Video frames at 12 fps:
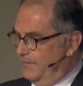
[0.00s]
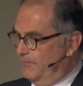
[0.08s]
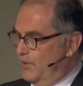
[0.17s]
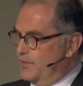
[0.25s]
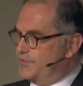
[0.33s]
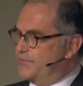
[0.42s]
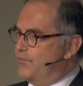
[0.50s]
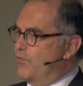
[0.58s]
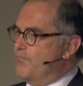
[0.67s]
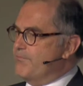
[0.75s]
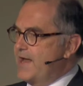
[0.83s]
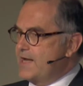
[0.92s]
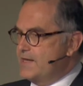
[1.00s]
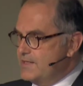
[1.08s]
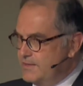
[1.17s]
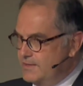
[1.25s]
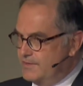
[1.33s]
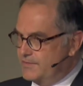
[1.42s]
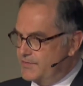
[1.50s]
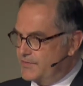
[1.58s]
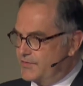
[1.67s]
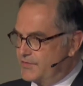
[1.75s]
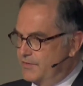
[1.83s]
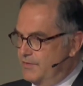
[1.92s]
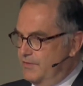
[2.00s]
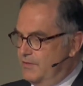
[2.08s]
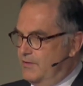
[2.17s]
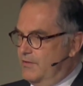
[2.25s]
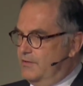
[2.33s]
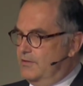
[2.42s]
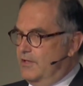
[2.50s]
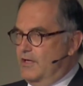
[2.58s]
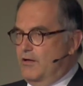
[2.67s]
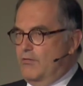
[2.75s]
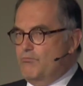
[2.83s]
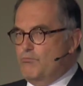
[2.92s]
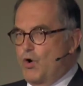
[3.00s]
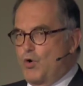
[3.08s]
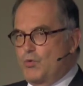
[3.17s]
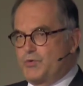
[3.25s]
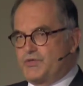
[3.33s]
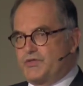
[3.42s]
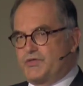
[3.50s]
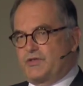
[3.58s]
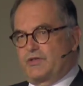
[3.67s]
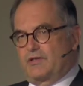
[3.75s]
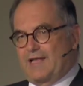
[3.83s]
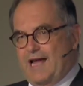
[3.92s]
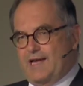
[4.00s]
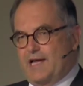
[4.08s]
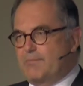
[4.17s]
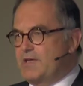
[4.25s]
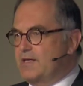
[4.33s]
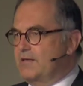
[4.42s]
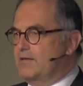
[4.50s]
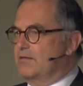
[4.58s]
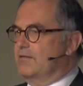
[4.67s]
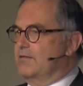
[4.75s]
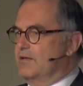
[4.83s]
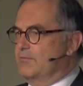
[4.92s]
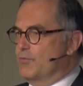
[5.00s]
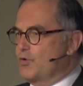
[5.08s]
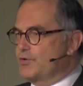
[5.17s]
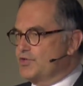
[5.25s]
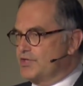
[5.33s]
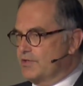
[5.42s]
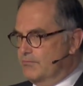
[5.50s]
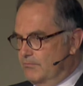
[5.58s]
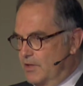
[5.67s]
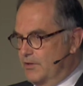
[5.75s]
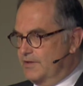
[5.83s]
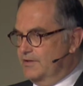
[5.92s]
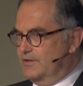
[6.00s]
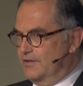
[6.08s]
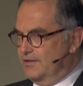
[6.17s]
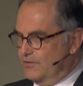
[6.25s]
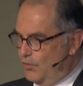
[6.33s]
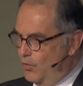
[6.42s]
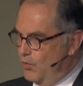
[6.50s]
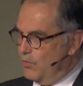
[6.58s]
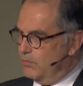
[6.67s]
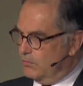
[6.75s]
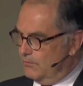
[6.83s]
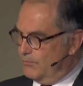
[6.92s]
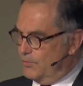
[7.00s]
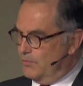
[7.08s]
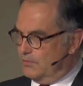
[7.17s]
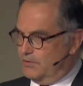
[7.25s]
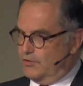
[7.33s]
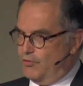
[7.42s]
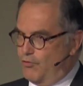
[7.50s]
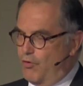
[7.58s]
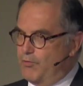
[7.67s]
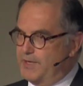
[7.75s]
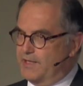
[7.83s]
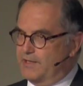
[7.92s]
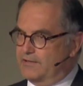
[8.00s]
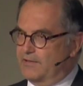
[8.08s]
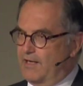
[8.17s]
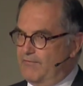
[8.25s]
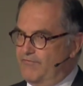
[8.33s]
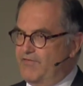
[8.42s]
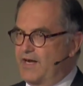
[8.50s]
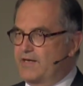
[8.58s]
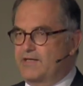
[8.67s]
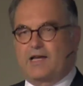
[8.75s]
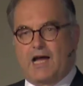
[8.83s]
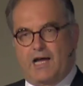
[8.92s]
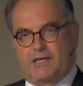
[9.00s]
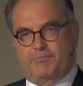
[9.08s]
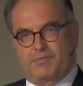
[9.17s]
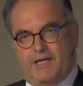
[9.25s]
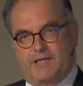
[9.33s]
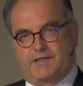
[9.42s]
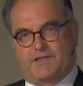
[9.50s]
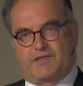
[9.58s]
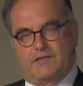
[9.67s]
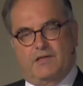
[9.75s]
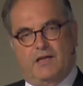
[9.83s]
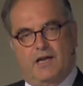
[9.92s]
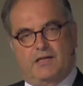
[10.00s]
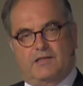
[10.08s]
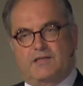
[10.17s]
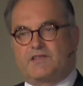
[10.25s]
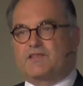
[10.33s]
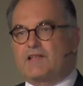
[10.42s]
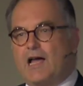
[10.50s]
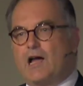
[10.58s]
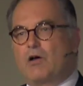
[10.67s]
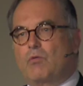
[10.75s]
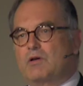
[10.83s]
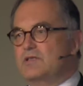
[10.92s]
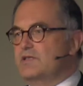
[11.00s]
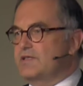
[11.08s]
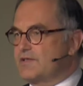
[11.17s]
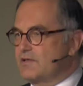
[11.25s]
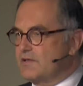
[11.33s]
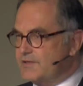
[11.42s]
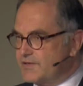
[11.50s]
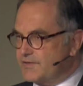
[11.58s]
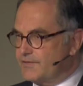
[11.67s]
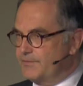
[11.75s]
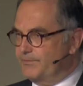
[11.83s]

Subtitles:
was for many years the most dynamic emerging market in the whole world, growing at a very high pace, and it is now a disaster.